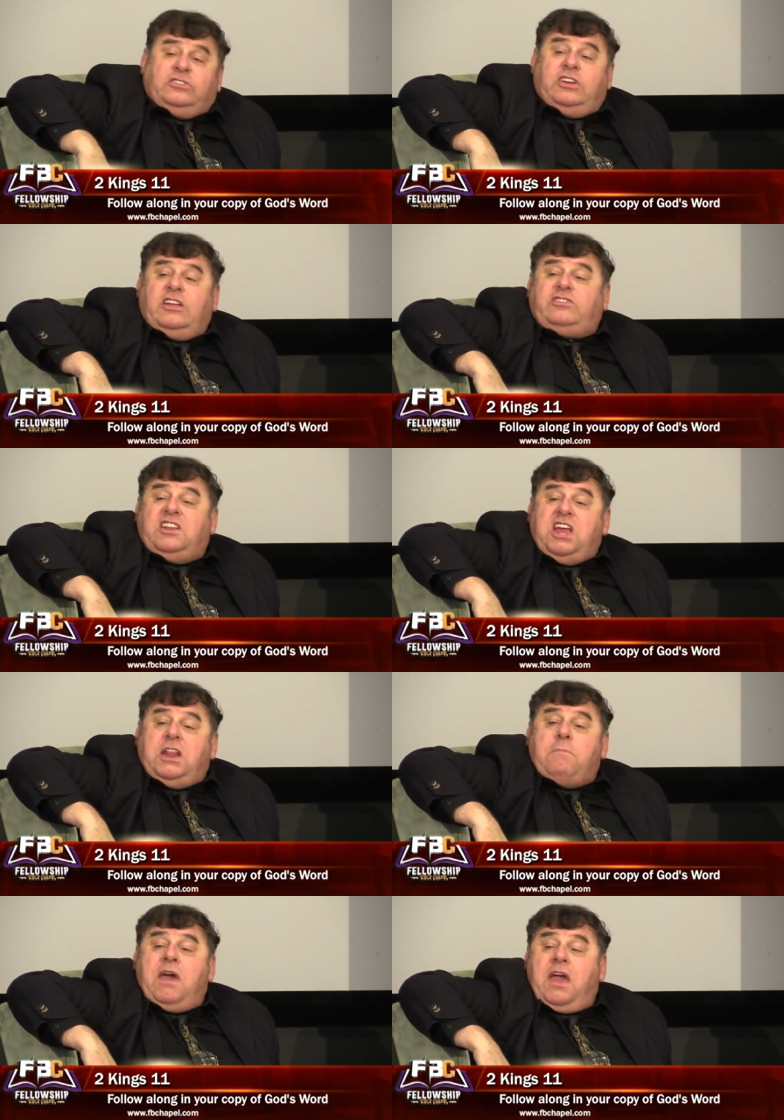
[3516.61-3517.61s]
she doesn't
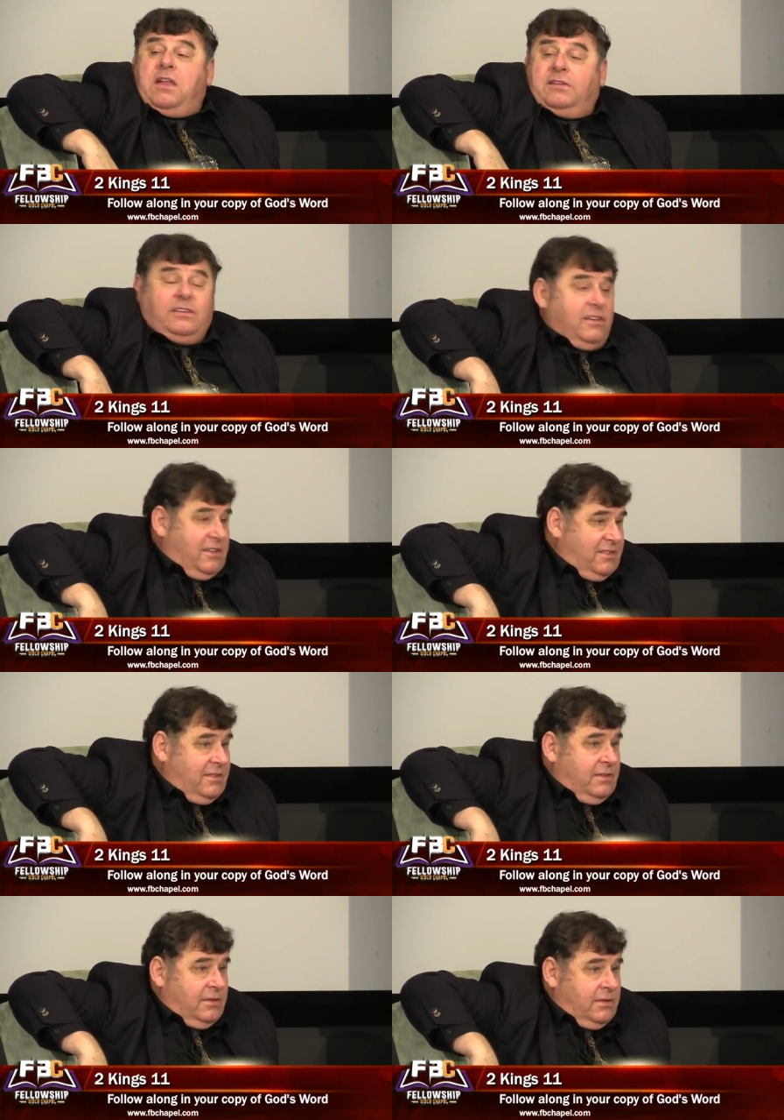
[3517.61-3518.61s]
need a man.
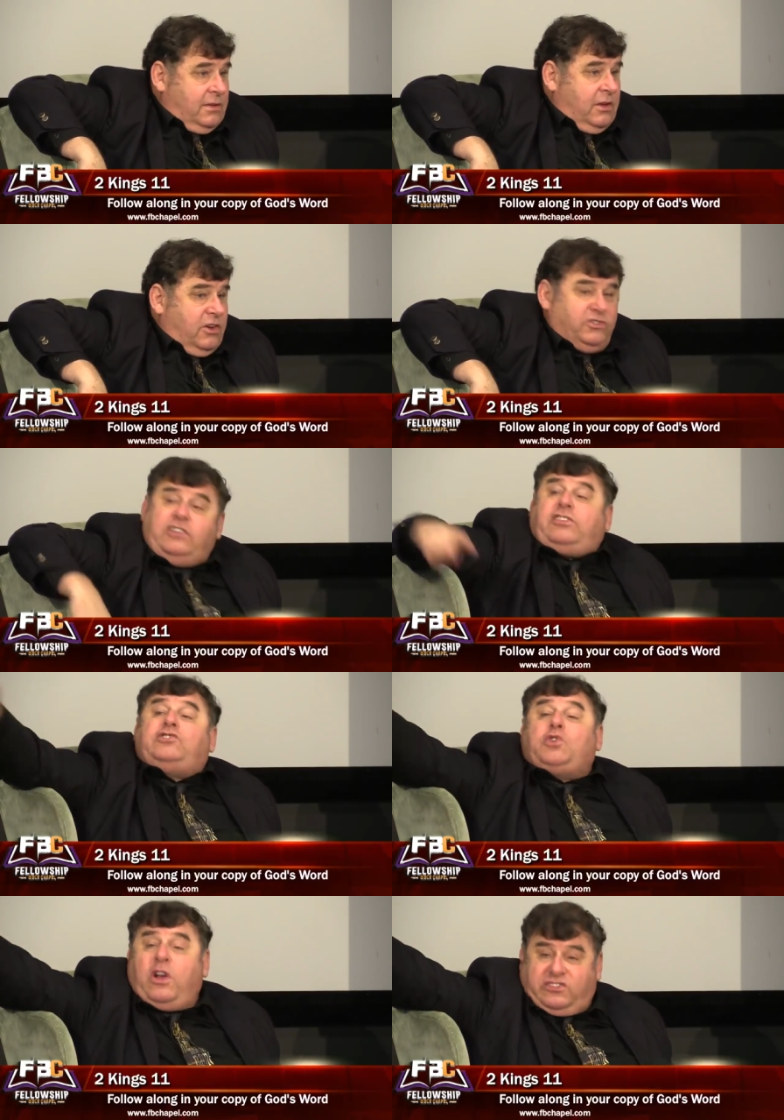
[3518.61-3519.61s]
She's a
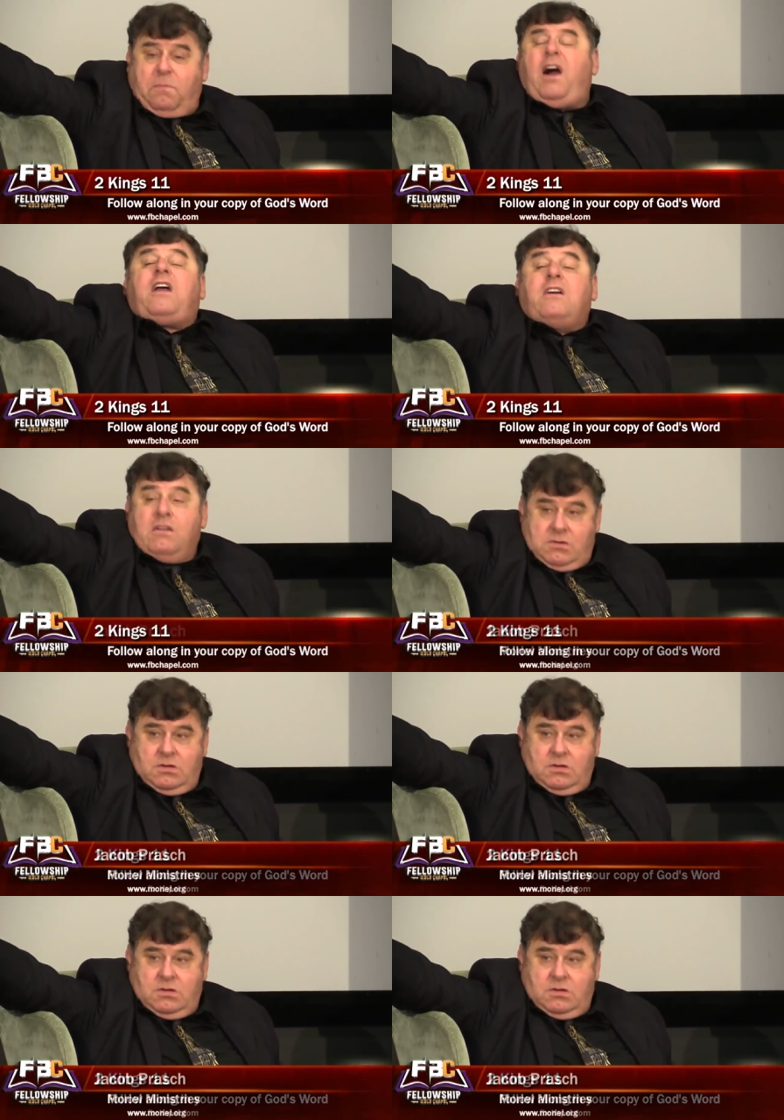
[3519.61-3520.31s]
Joyce Meyer.